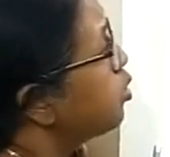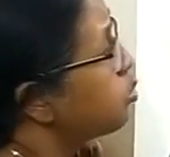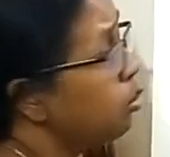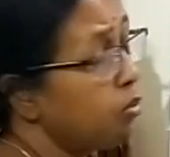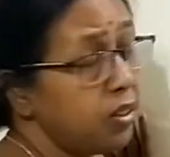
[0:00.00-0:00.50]

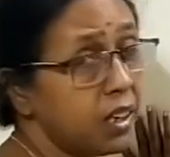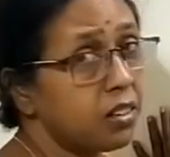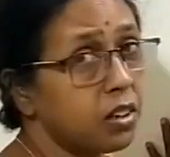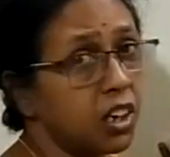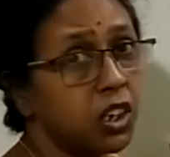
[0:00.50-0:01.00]

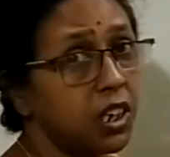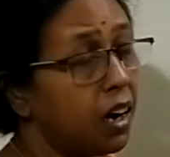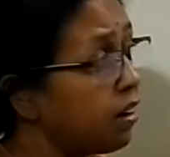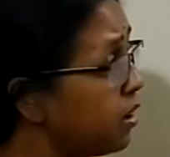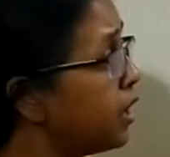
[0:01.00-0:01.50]
Soviet
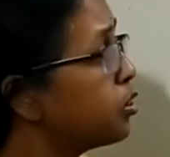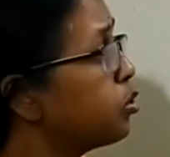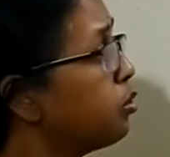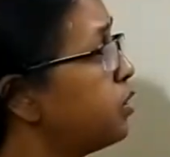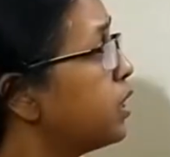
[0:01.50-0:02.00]
Russia, earlier
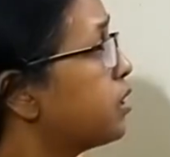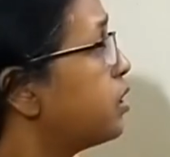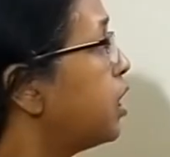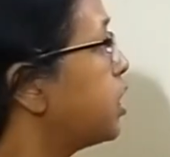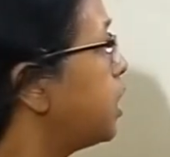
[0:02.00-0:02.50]
Soviet
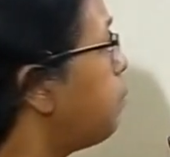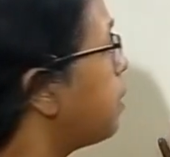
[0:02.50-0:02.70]
Russia,